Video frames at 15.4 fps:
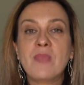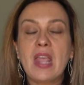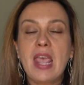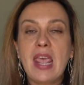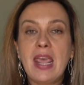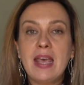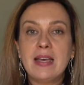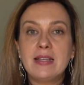
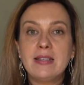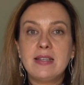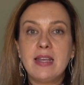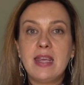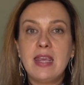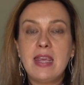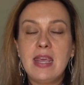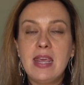And
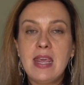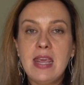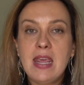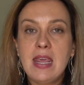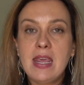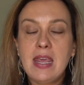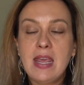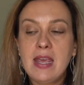
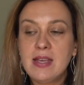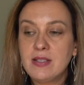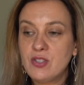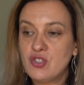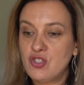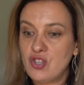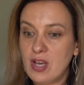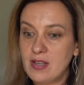he
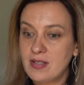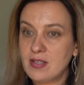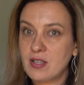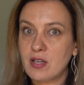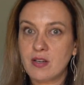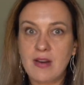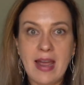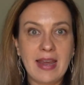is just
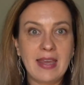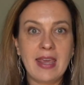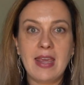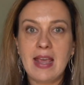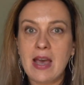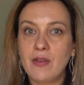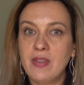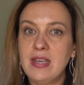
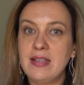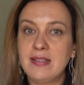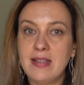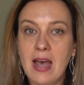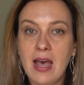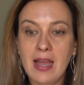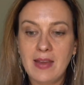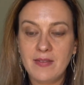cranking out these
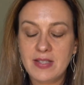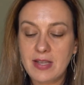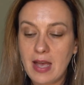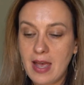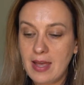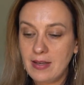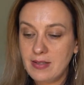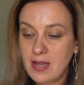knives.
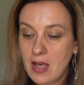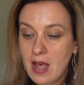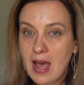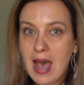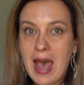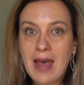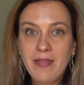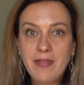And
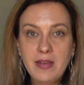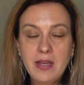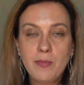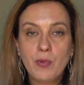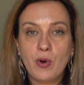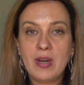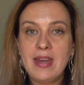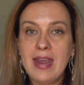Anthony
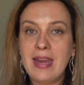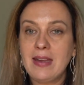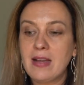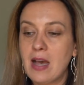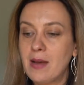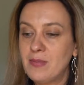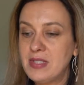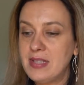Bourdain
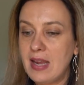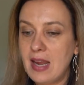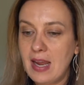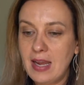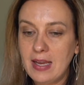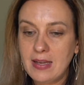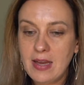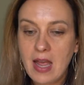comes
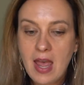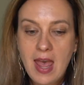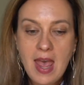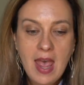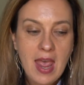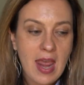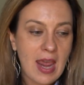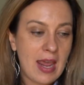in
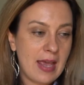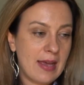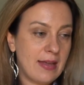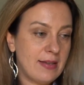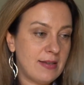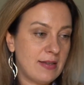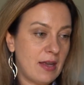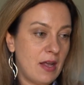
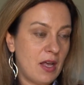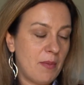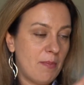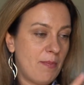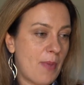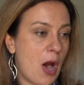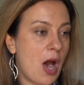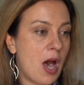and
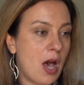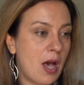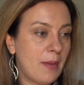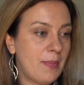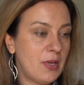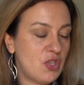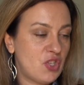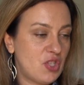
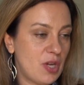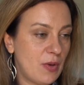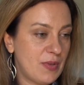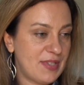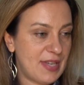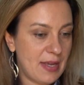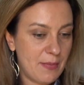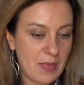Bob
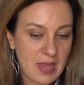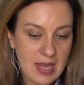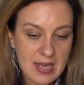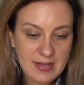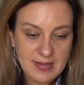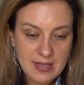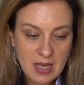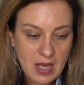shows him
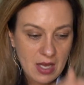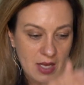these